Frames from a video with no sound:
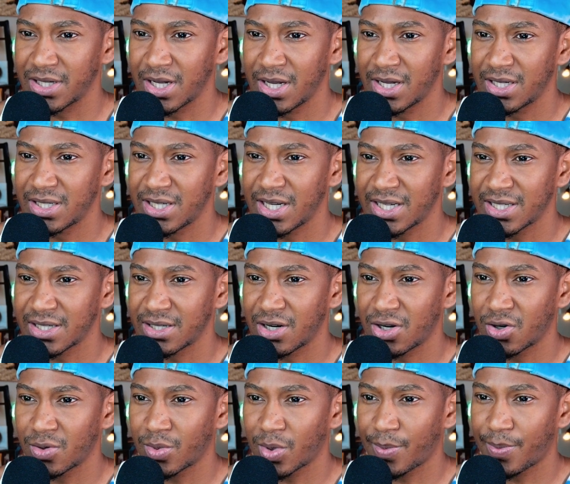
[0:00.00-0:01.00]
She has a
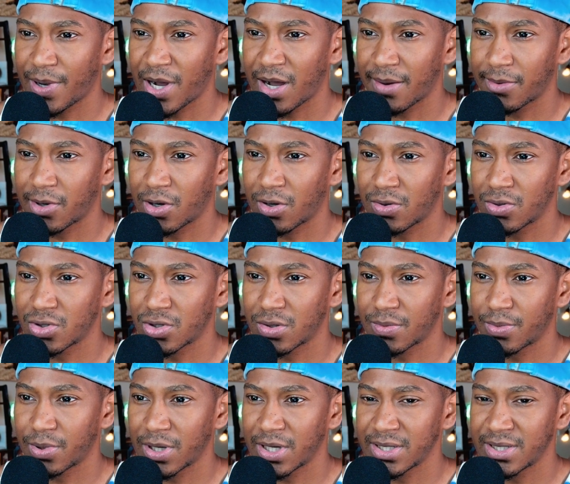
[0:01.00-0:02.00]
notable pop culture
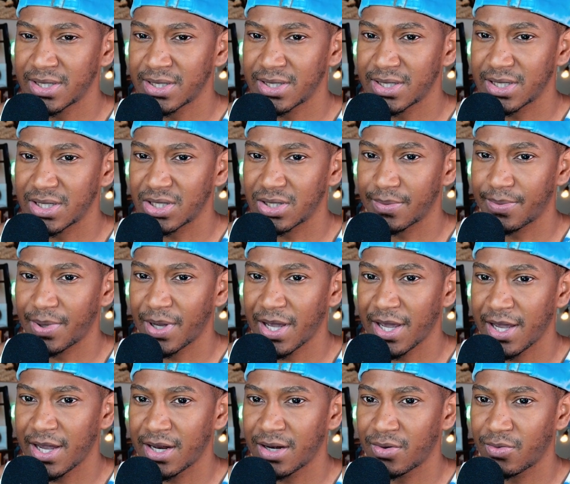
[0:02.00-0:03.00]
presence in Japan.